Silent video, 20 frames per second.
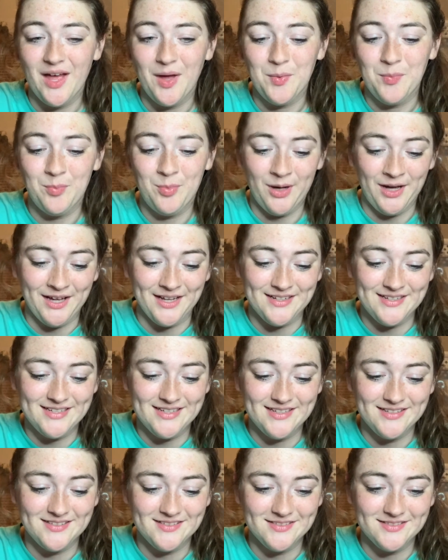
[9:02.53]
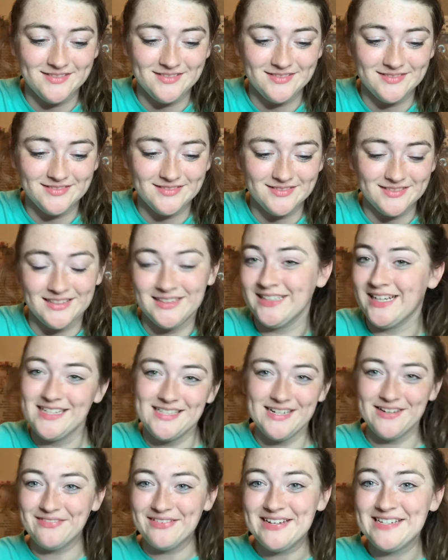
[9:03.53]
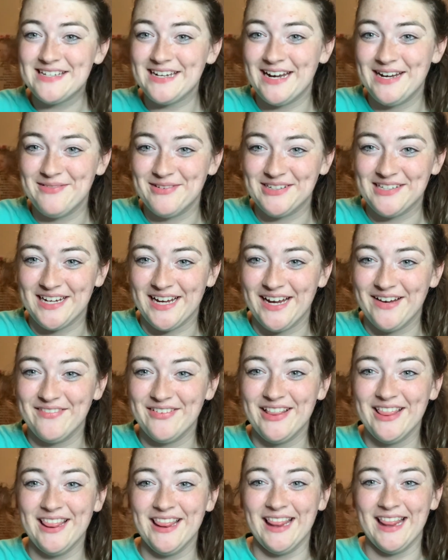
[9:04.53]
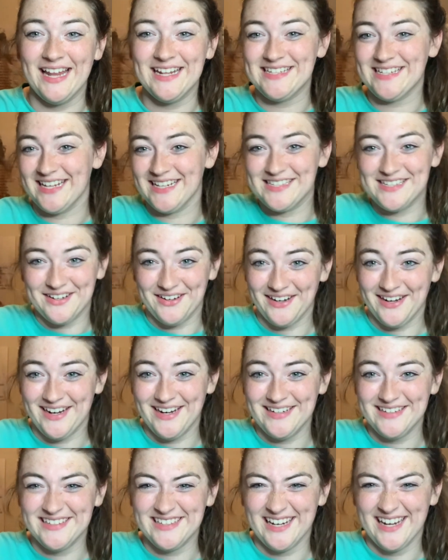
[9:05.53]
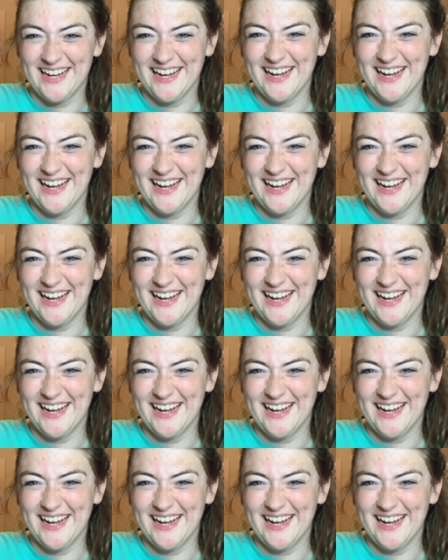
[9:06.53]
But let's not waste any more time. Let's get started.